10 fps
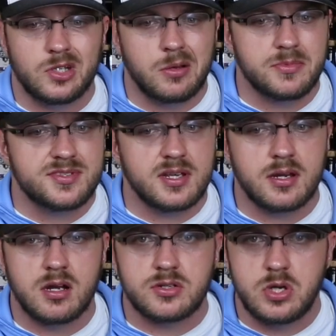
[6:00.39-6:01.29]
almost like
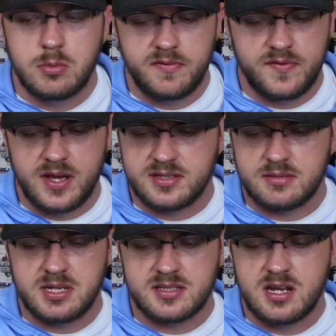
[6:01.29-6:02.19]
an Oktoberfest. I
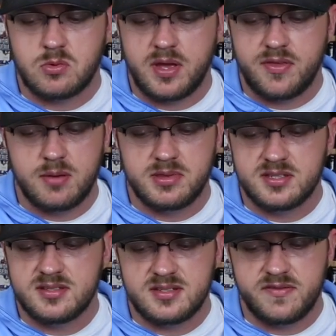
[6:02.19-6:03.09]
mean, it's not quite there, but
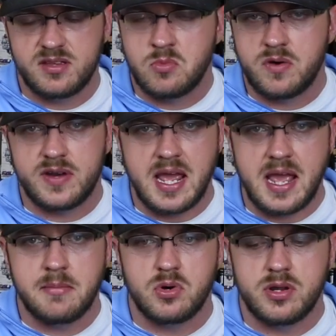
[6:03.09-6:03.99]
this is definitely more of an
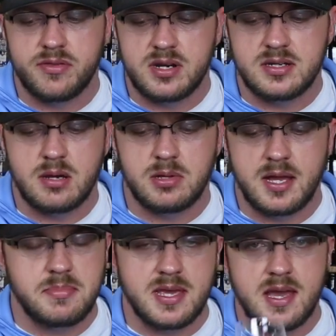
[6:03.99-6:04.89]
amber ale than a double
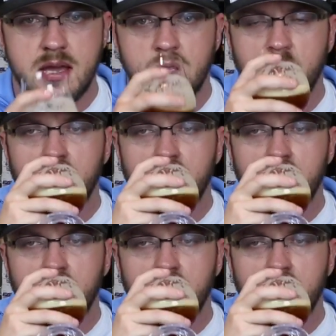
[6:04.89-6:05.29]
IPA.